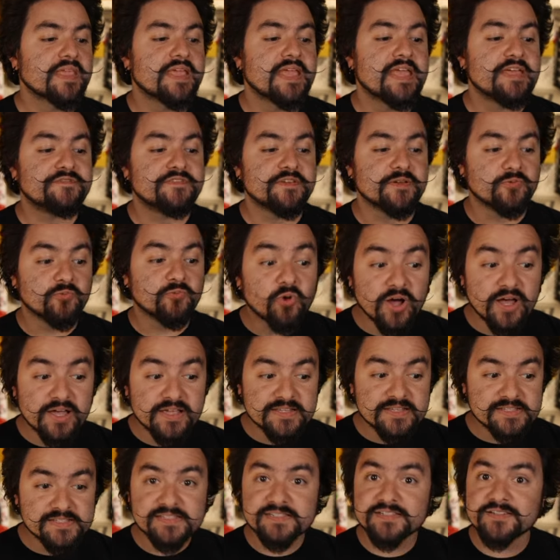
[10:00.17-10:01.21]
If it
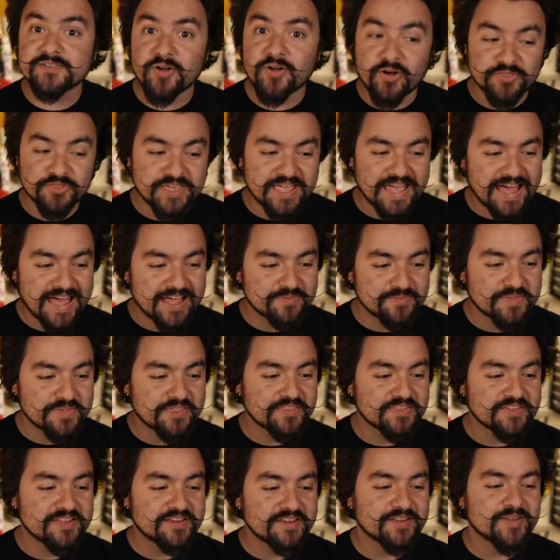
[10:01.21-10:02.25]
was, call the add
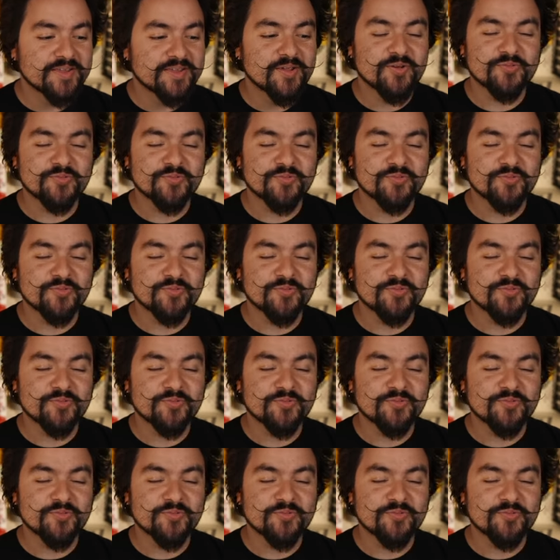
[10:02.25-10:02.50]
method,